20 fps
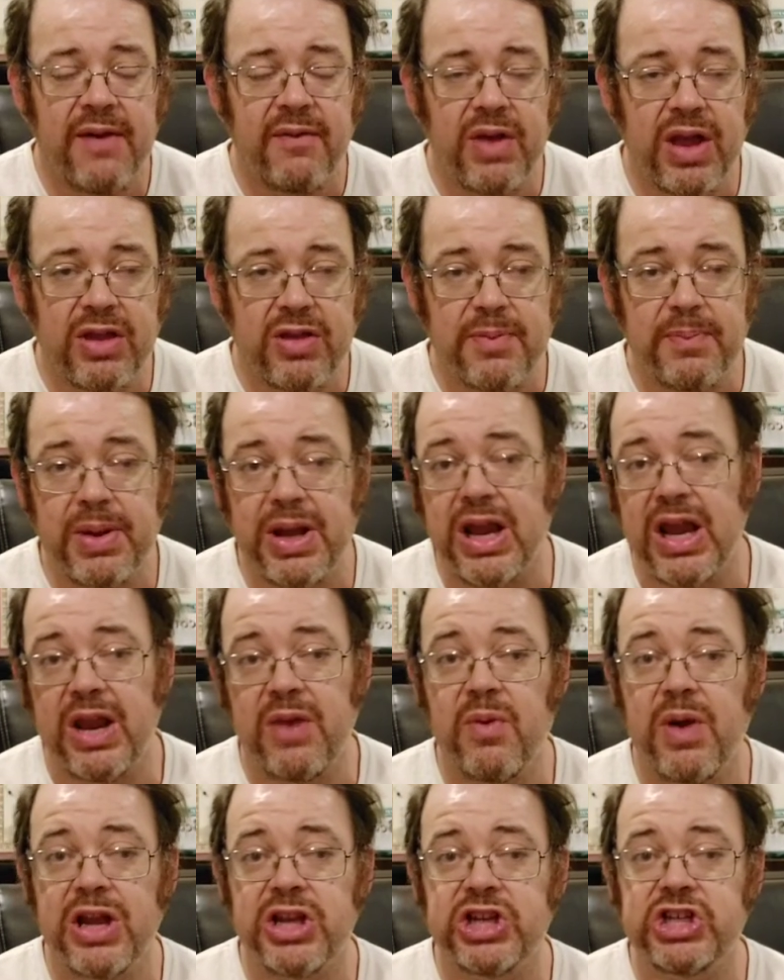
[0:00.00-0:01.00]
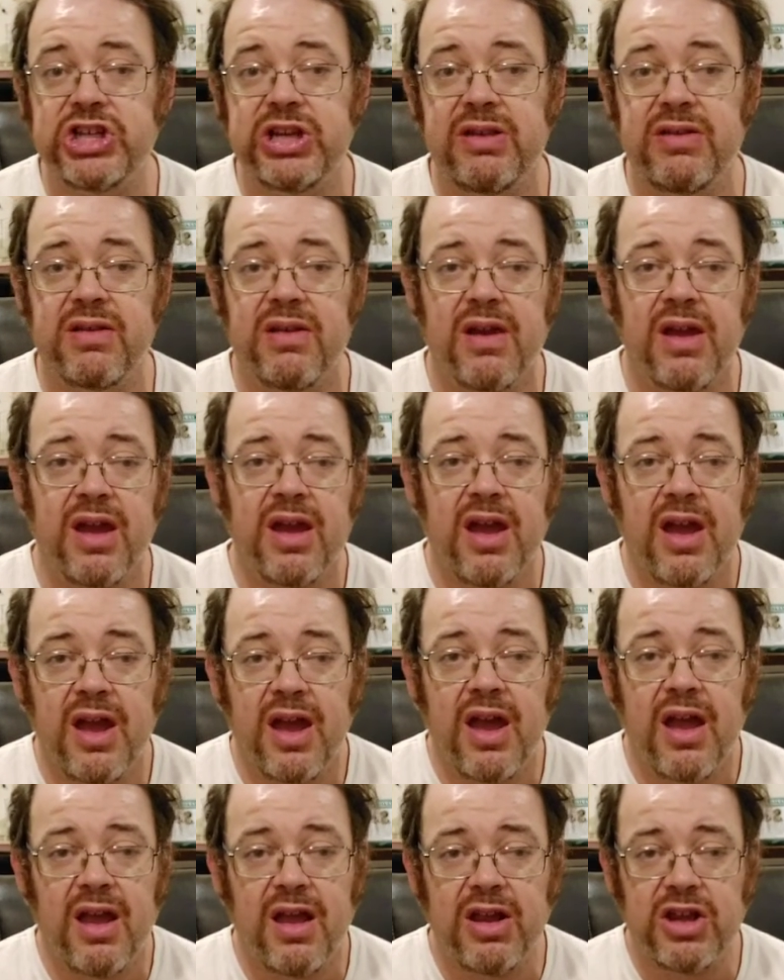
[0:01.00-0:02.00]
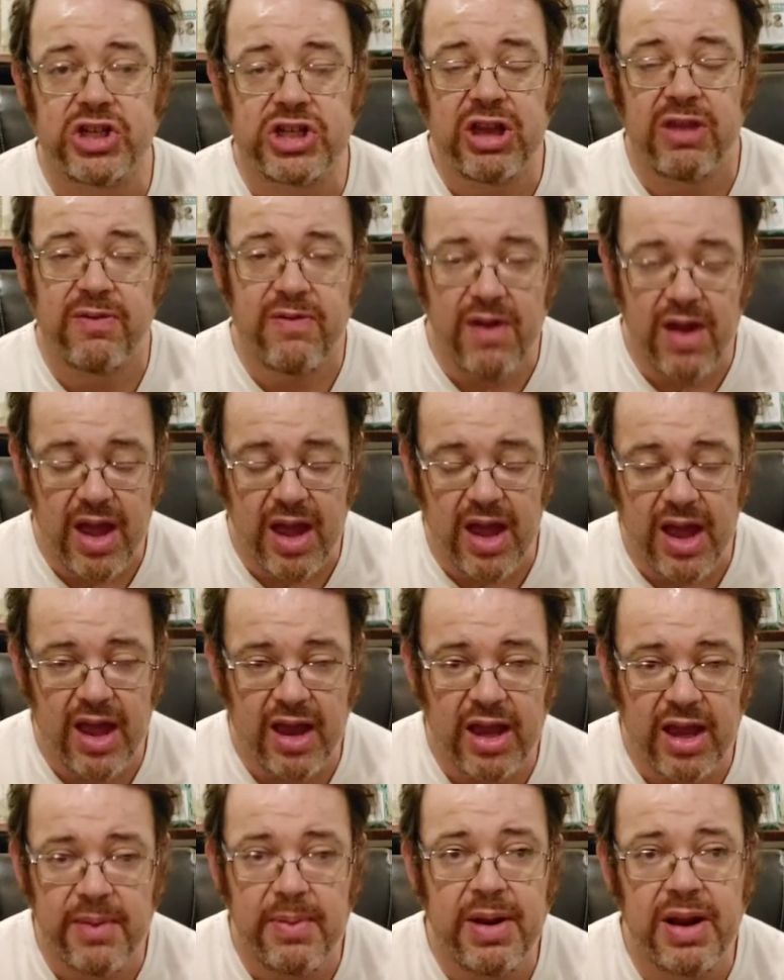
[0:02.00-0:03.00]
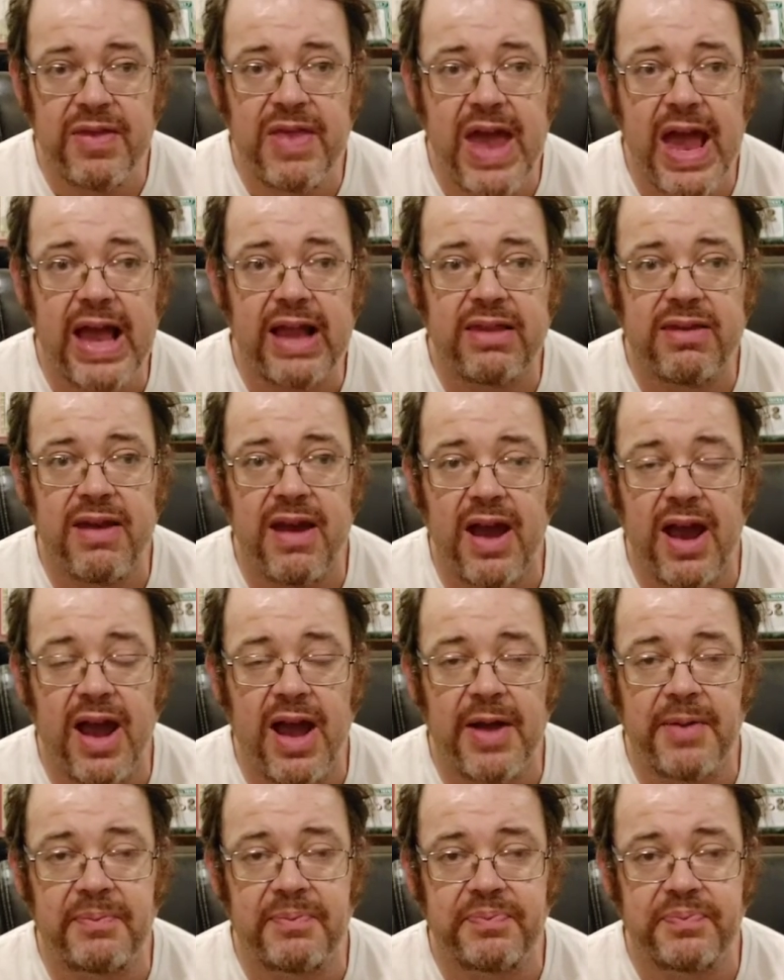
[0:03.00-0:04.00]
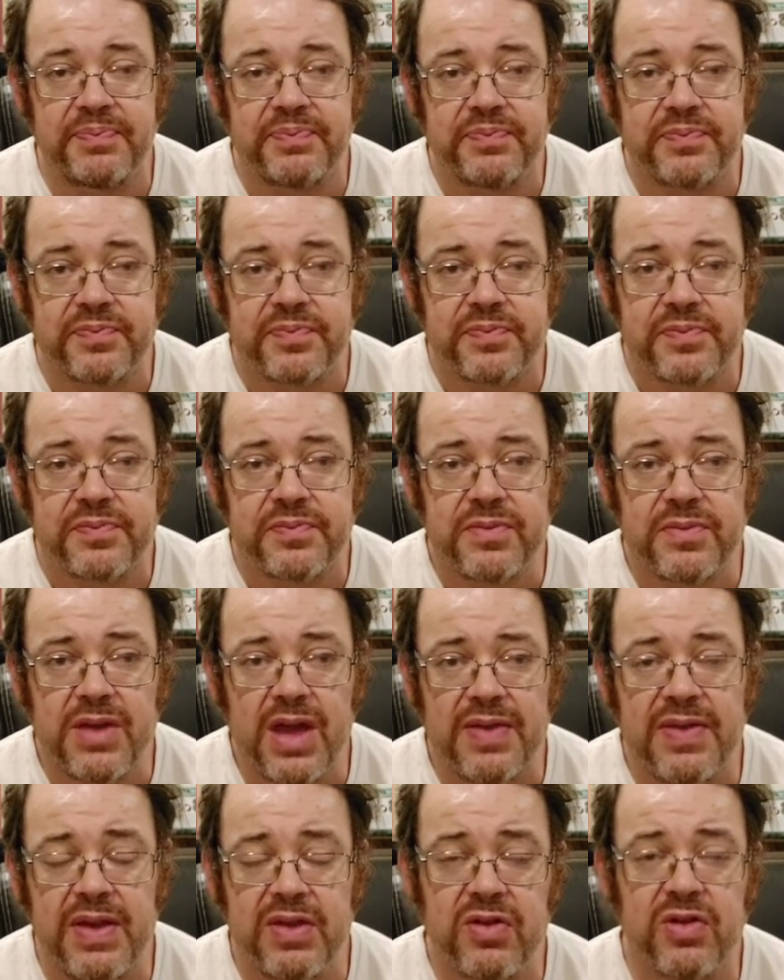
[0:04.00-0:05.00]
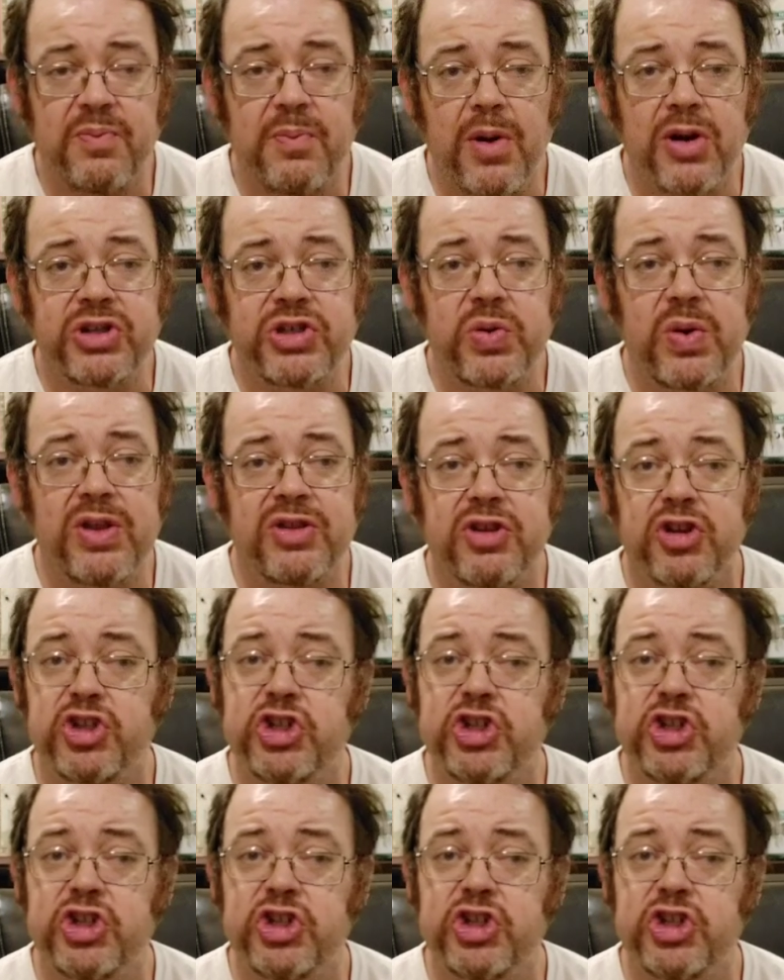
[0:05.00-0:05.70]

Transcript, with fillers: and everything. but anyway, she's she's uh, committed that um, that there's more to it.